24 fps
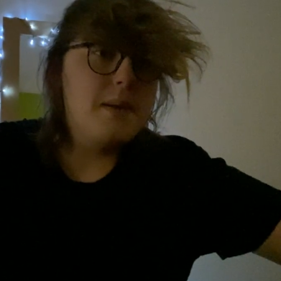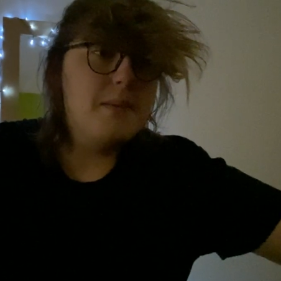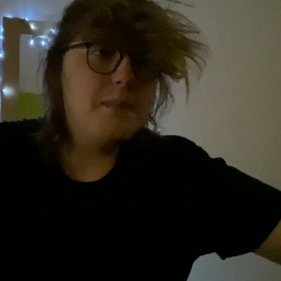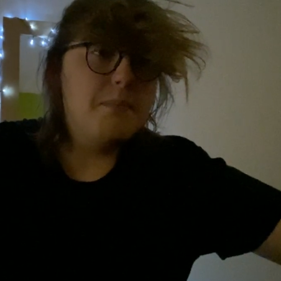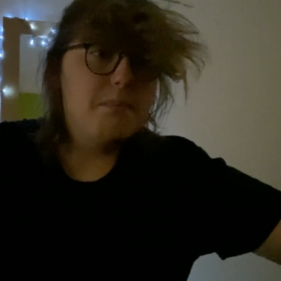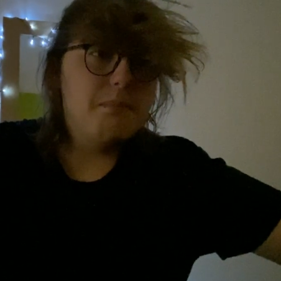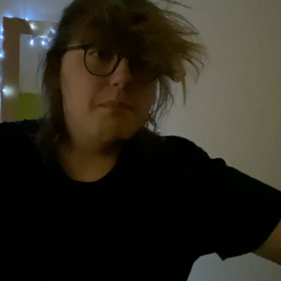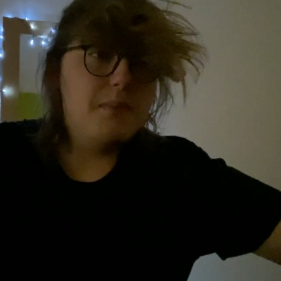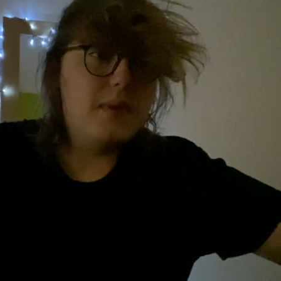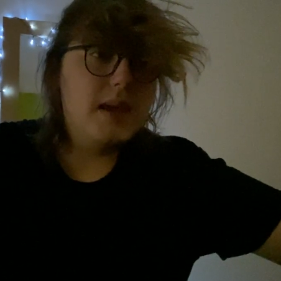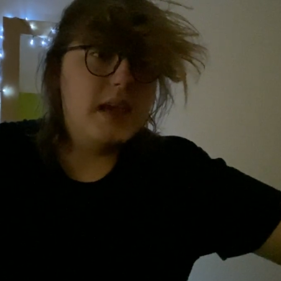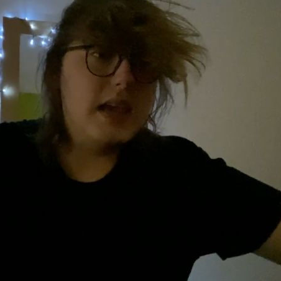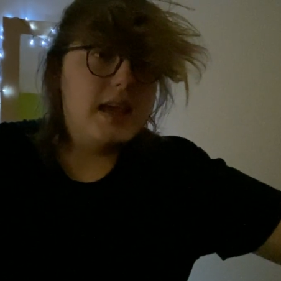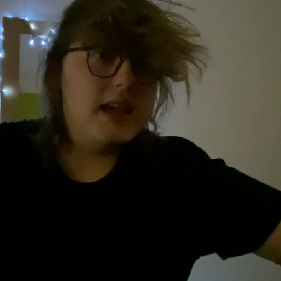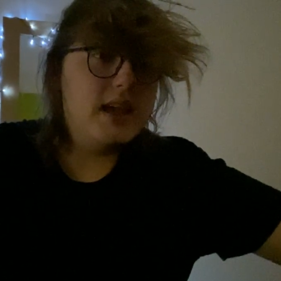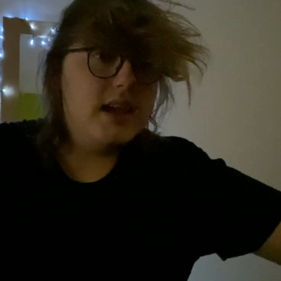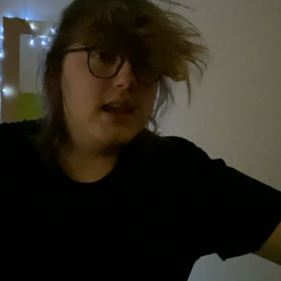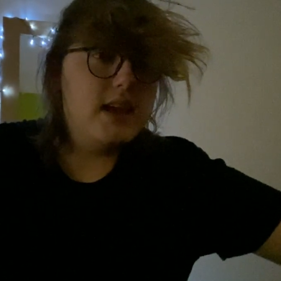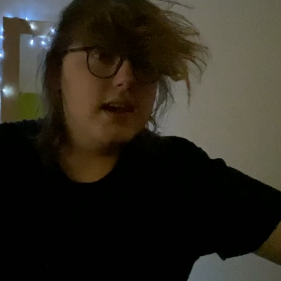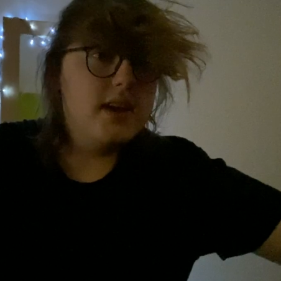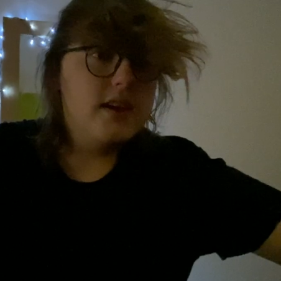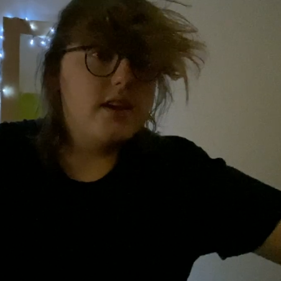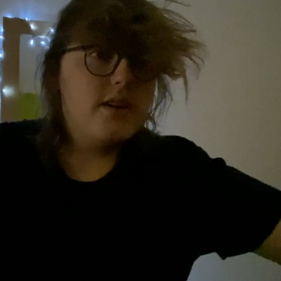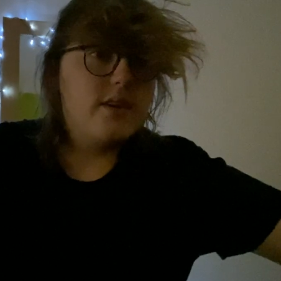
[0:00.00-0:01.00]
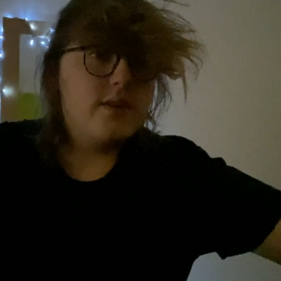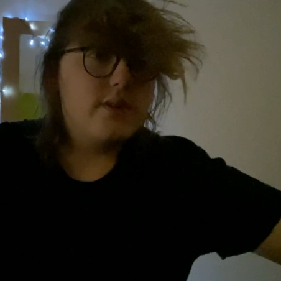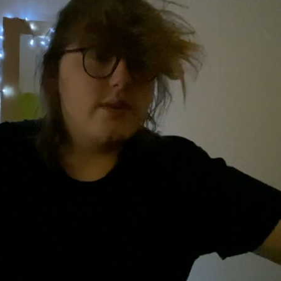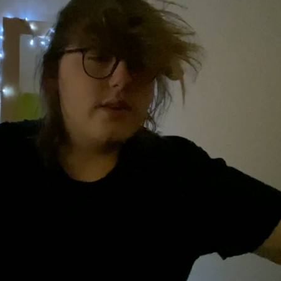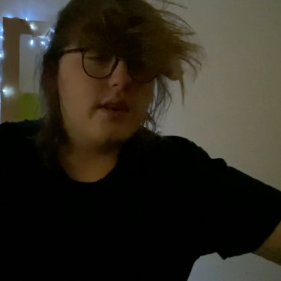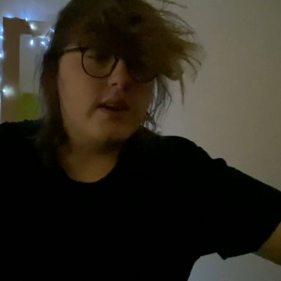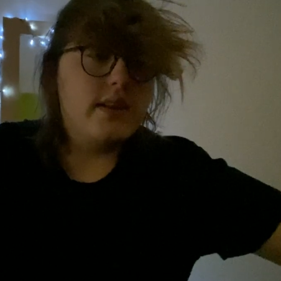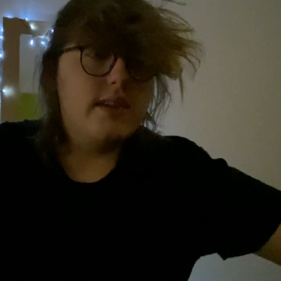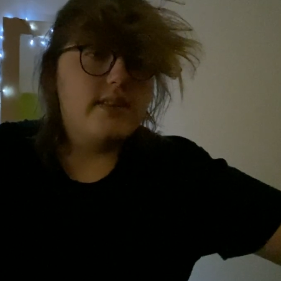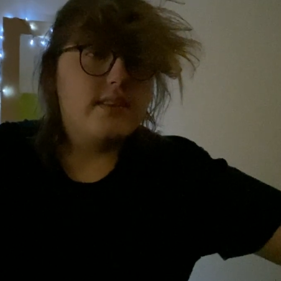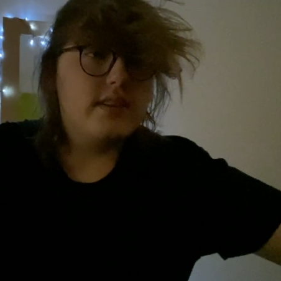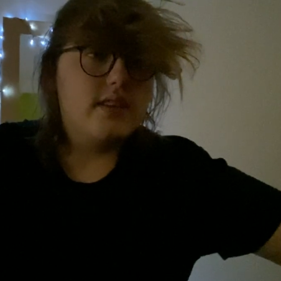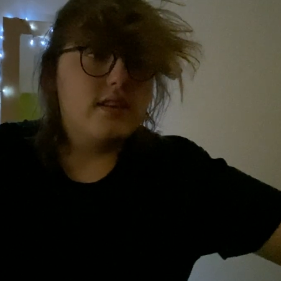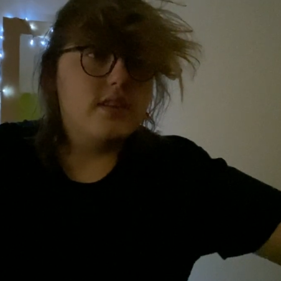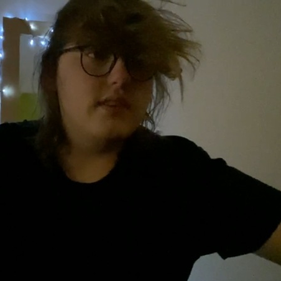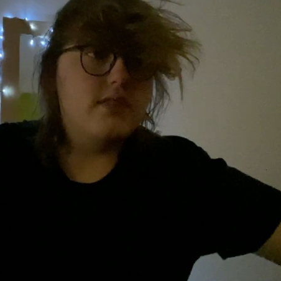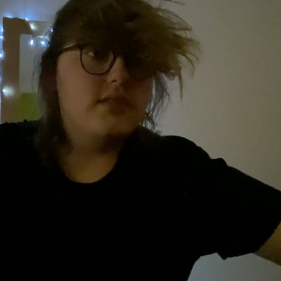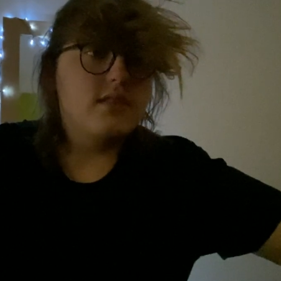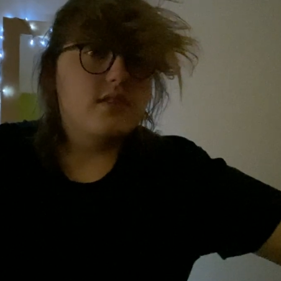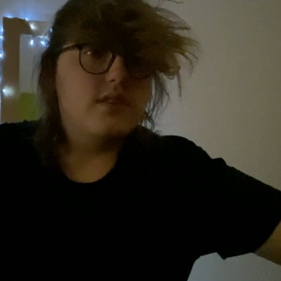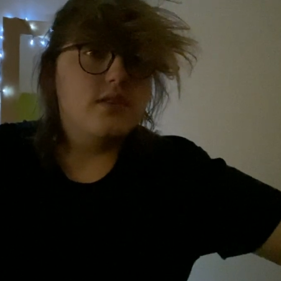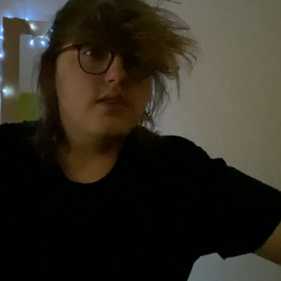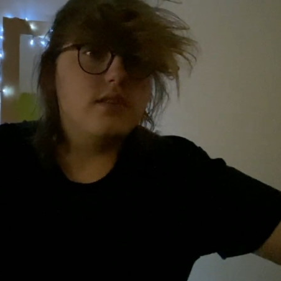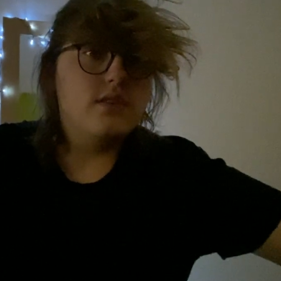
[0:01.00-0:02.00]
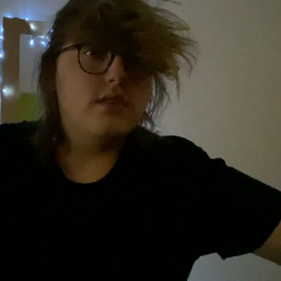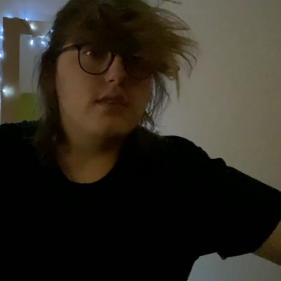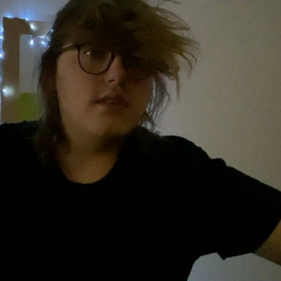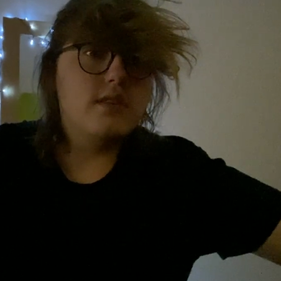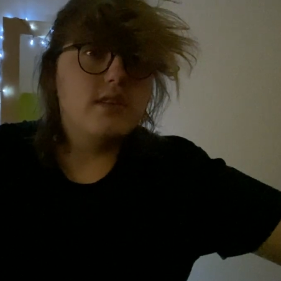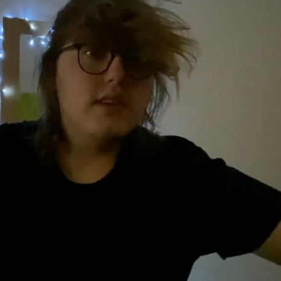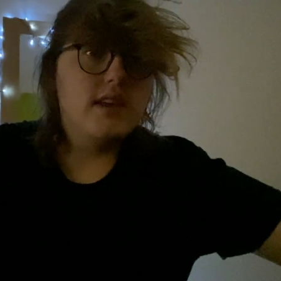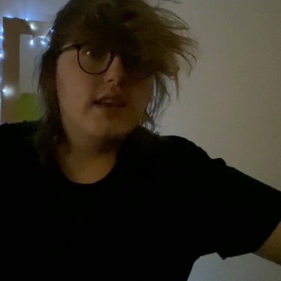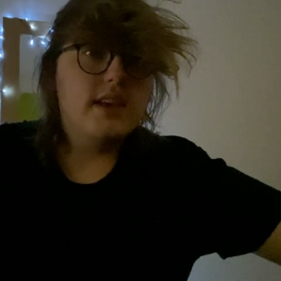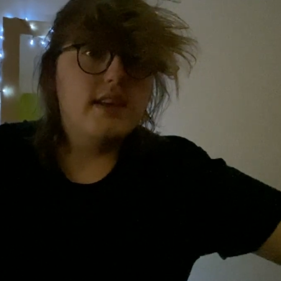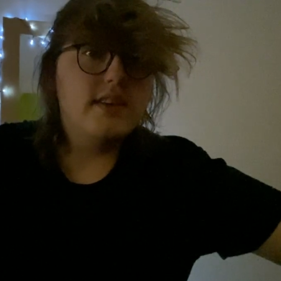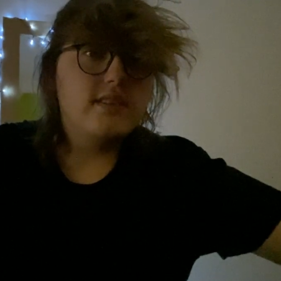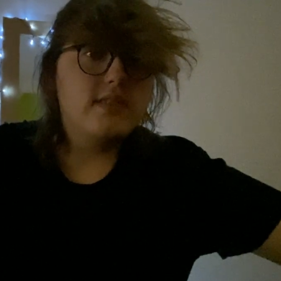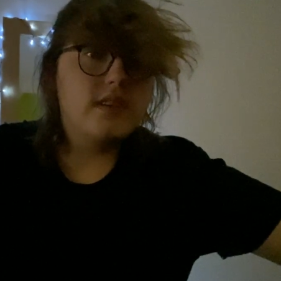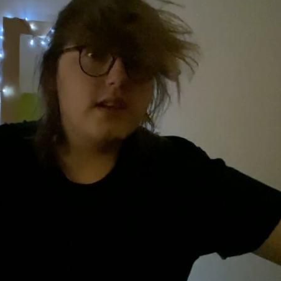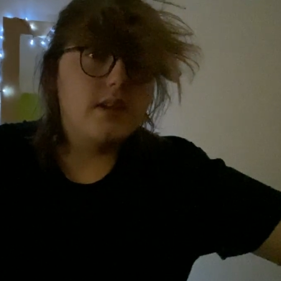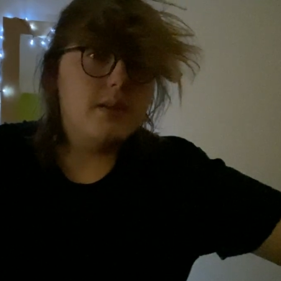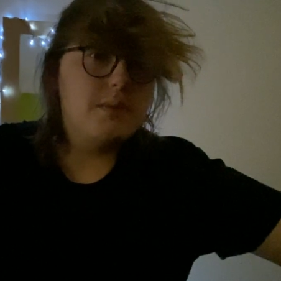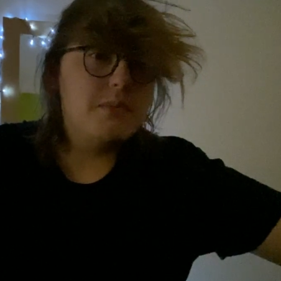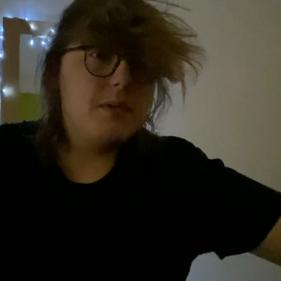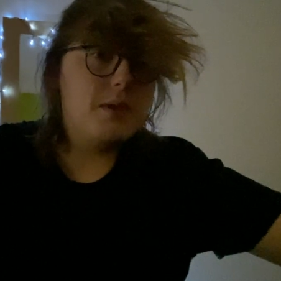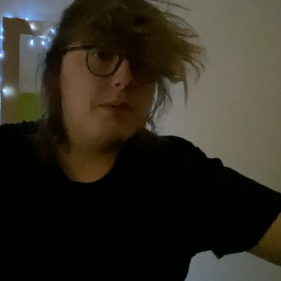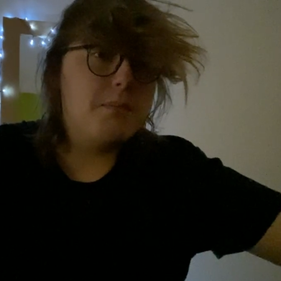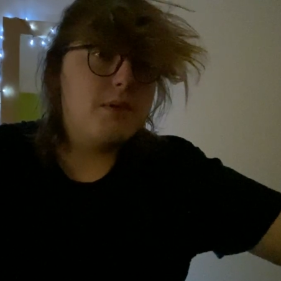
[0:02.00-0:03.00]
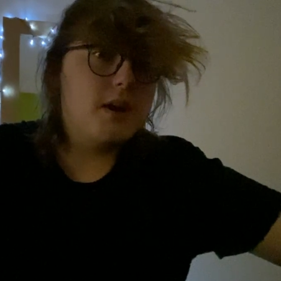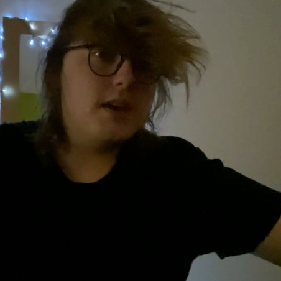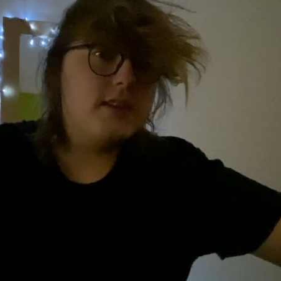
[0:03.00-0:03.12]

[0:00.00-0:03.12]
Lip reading: me writing a song. It's gonna be my